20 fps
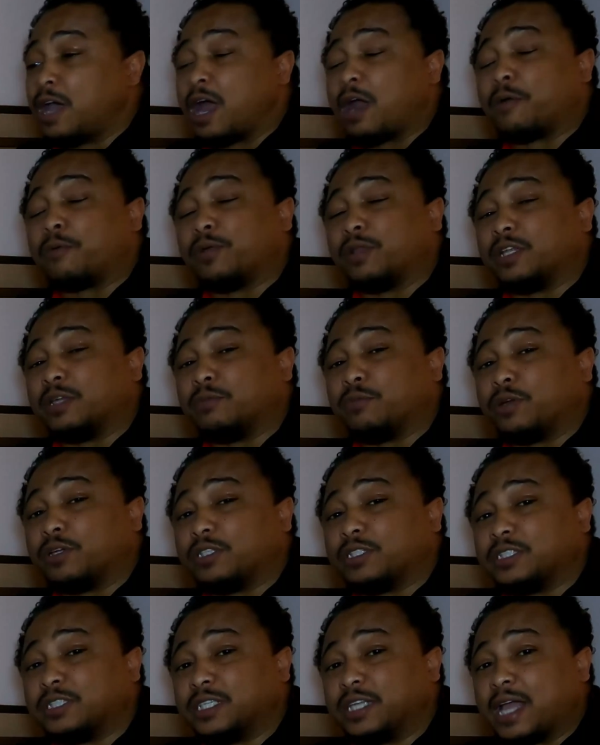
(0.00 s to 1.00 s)
I really want
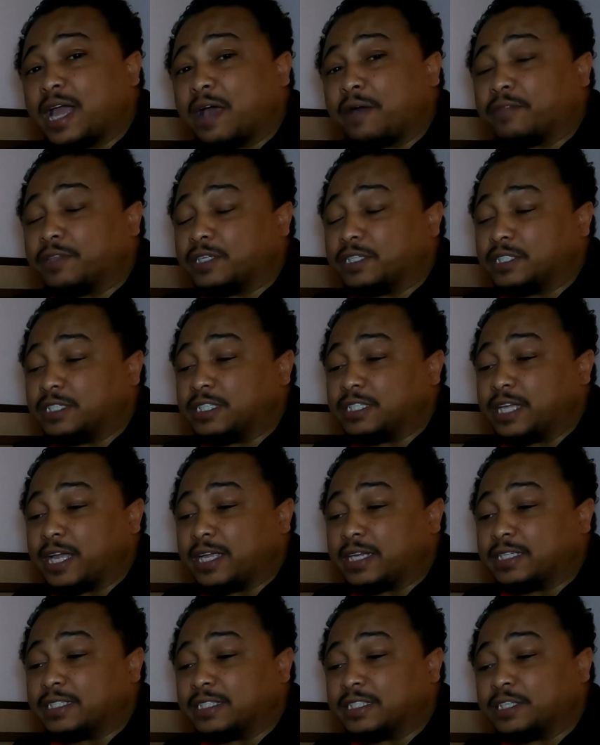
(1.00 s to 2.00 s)
to see how the
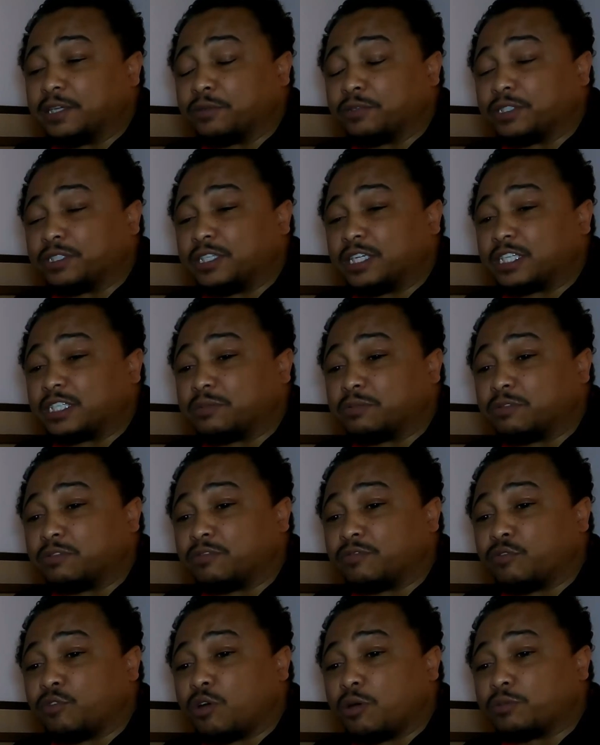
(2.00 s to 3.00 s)
C8 Z06
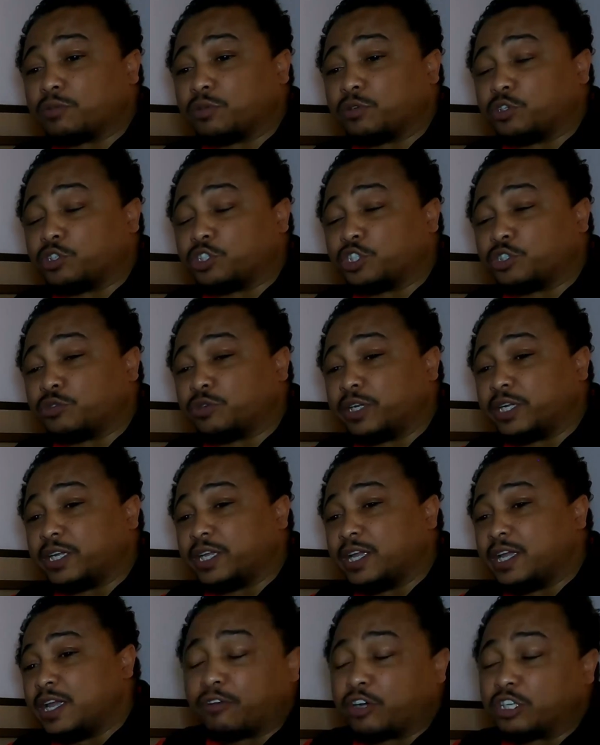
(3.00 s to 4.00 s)
performs on the
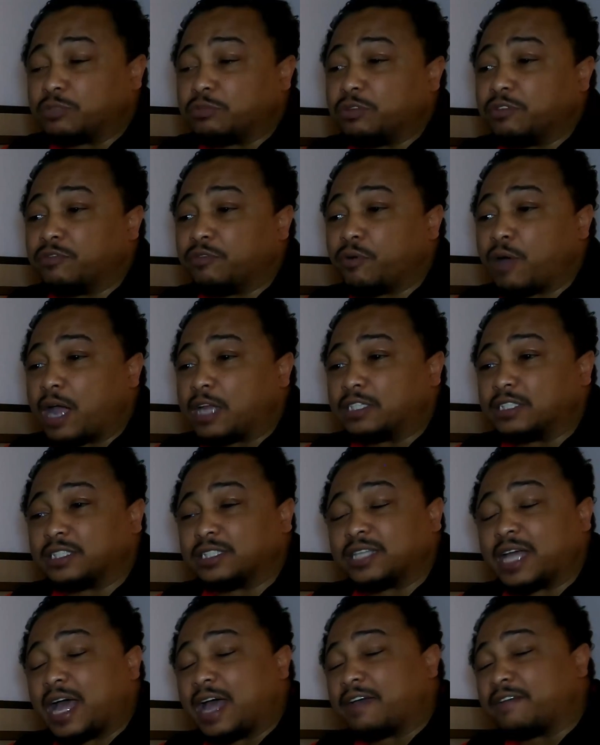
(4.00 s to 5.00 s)
street first before I
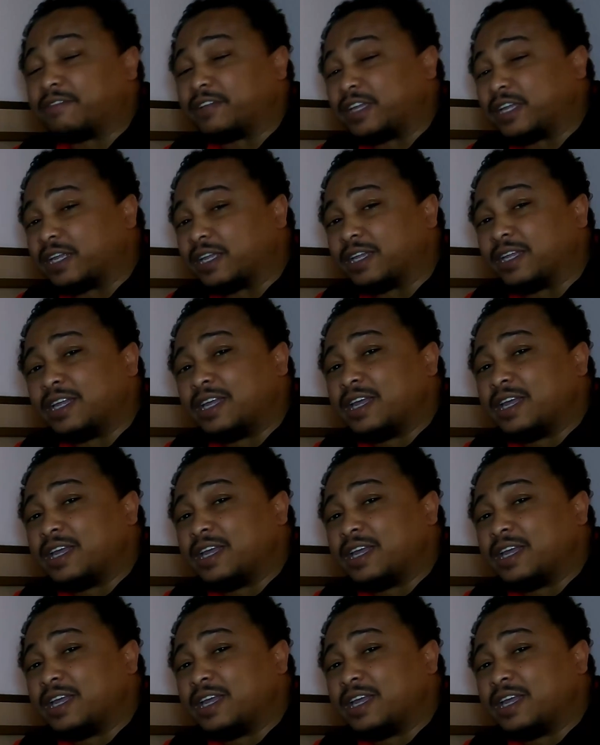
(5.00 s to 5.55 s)
just dive in.